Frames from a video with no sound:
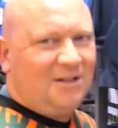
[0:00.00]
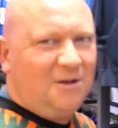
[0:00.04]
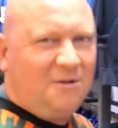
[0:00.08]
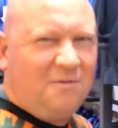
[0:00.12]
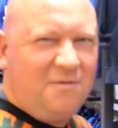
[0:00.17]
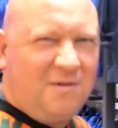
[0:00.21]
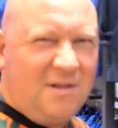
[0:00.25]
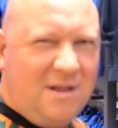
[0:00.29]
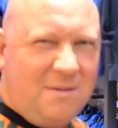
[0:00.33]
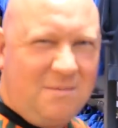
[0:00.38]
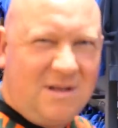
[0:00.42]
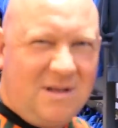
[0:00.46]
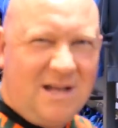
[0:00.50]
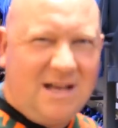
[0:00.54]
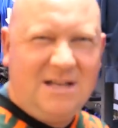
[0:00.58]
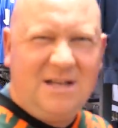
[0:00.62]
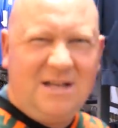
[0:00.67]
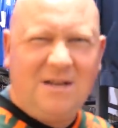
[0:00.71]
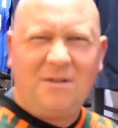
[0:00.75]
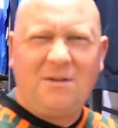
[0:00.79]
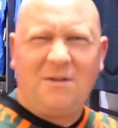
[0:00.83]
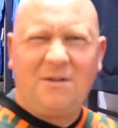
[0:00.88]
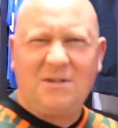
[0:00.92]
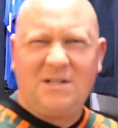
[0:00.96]
do for them days.
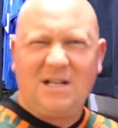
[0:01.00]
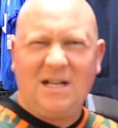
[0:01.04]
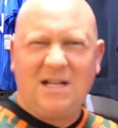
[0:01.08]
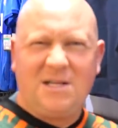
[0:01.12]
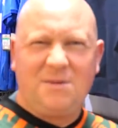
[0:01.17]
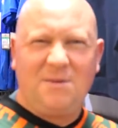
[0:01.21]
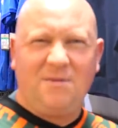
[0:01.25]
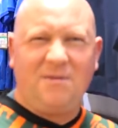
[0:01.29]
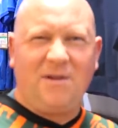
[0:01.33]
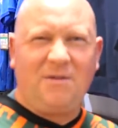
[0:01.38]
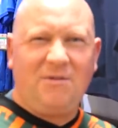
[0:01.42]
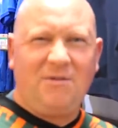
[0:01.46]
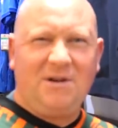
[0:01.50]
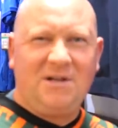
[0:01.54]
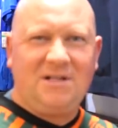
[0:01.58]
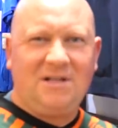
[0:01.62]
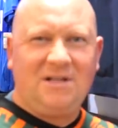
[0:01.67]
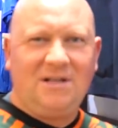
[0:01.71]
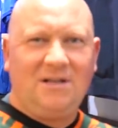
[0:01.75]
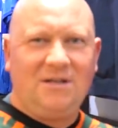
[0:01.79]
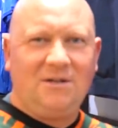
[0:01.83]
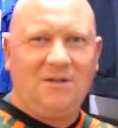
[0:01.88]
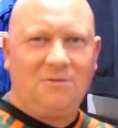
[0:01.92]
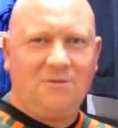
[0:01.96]
You know those days we've had
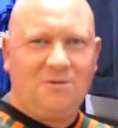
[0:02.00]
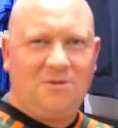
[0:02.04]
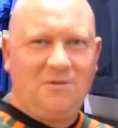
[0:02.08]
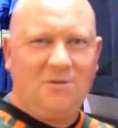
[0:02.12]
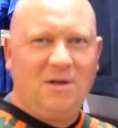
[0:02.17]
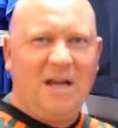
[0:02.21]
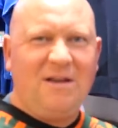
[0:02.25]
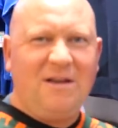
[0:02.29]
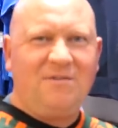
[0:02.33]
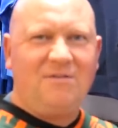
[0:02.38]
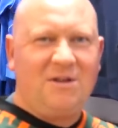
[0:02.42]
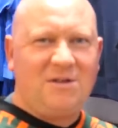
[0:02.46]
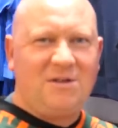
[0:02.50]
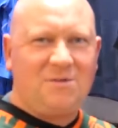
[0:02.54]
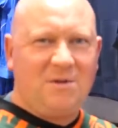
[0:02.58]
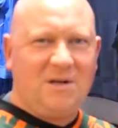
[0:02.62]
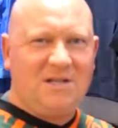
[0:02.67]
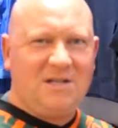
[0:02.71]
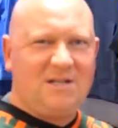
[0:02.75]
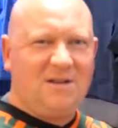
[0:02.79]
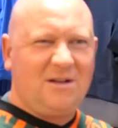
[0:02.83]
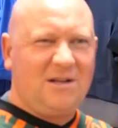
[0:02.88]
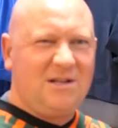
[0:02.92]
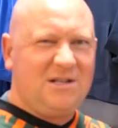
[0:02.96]
recently, or evenings where
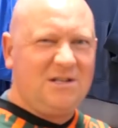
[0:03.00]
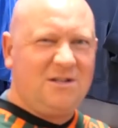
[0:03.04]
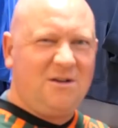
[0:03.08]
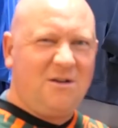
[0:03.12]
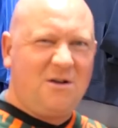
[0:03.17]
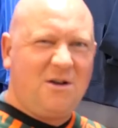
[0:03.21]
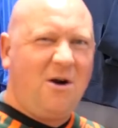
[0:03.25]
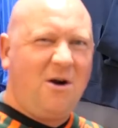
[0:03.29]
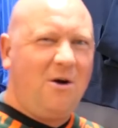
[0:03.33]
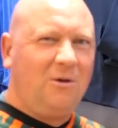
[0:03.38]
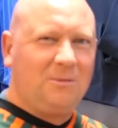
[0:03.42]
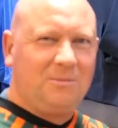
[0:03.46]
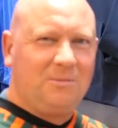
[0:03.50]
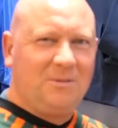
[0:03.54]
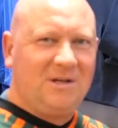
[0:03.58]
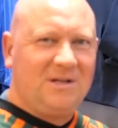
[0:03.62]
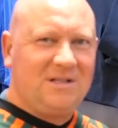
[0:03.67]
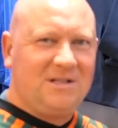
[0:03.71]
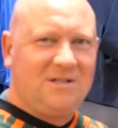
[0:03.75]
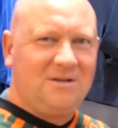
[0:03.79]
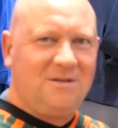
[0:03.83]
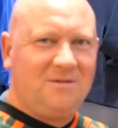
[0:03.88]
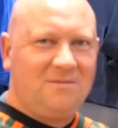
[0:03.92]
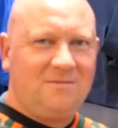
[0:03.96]
it's like it's not cold, but
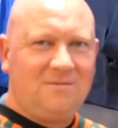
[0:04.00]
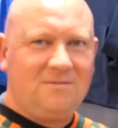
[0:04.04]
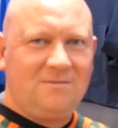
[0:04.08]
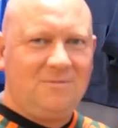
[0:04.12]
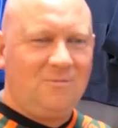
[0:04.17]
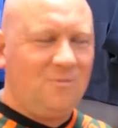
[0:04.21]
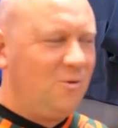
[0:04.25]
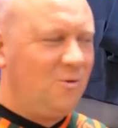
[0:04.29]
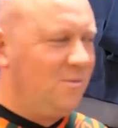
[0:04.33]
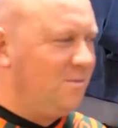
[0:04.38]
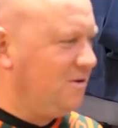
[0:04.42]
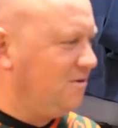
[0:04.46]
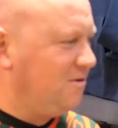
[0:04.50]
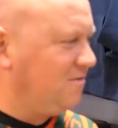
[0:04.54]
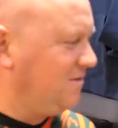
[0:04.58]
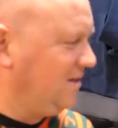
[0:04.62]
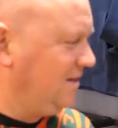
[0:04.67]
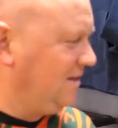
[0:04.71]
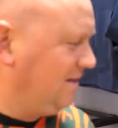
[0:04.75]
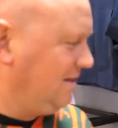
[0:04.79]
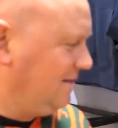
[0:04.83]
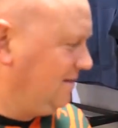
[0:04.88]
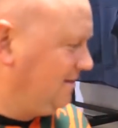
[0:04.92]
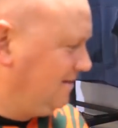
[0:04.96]
it's not yeah. warm enough
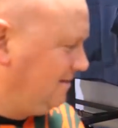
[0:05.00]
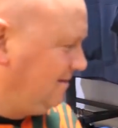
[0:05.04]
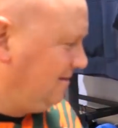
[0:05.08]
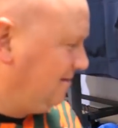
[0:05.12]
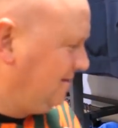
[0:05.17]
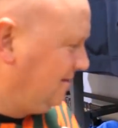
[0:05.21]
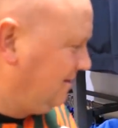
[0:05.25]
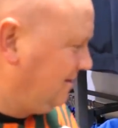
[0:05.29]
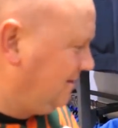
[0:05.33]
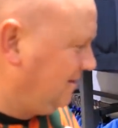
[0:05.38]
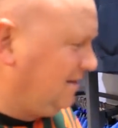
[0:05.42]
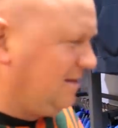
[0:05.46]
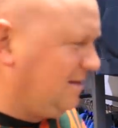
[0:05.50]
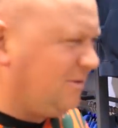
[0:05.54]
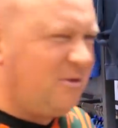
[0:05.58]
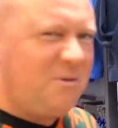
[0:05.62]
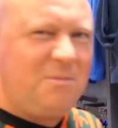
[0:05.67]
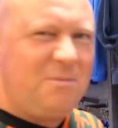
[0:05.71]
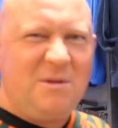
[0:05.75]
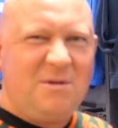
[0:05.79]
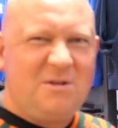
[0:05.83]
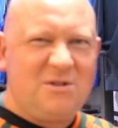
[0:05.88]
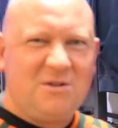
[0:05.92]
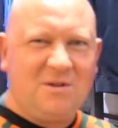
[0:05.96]
either. You don't want
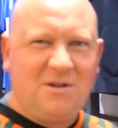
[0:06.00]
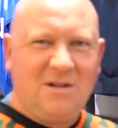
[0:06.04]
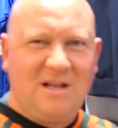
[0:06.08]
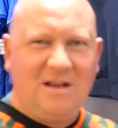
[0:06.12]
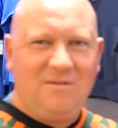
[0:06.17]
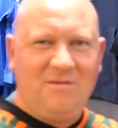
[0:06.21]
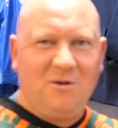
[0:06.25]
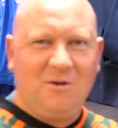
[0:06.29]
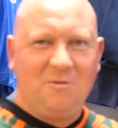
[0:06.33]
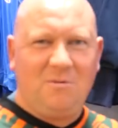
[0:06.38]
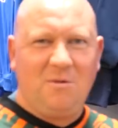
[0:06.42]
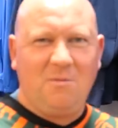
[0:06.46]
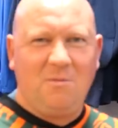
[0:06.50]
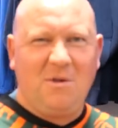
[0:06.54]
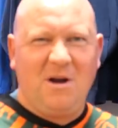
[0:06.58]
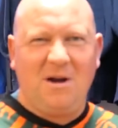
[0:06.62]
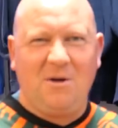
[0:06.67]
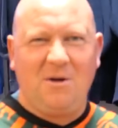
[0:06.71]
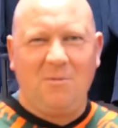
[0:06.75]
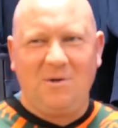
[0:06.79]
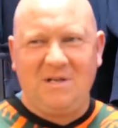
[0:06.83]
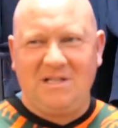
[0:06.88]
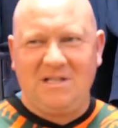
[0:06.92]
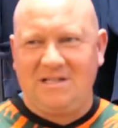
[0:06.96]
to be sort of giving up and wearing
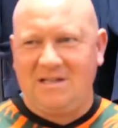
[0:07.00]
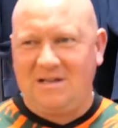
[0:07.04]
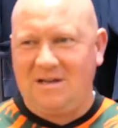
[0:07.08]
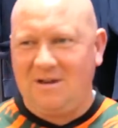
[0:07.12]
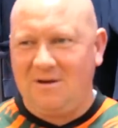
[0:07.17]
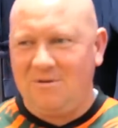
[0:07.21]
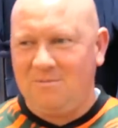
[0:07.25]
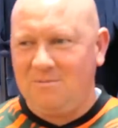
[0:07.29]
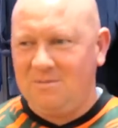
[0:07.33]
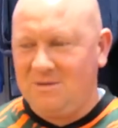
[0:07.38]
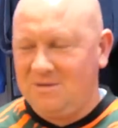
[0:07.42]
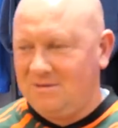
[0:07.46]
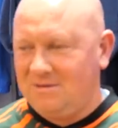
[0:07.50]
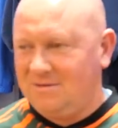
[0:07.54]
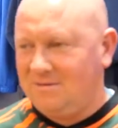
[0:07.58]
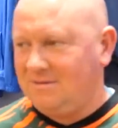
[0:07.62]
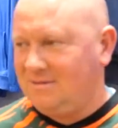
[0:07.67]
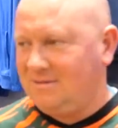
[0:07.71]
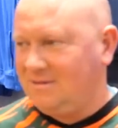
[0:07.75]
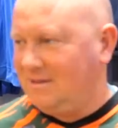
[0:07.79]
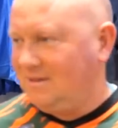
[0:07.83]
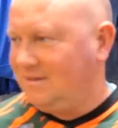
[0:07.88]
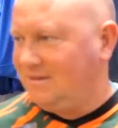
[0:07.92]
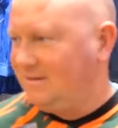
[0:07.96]
a winter coat. No, no,
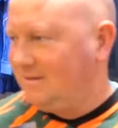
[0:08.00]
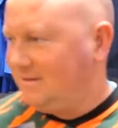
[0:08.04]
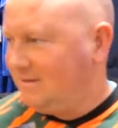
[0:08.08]
no.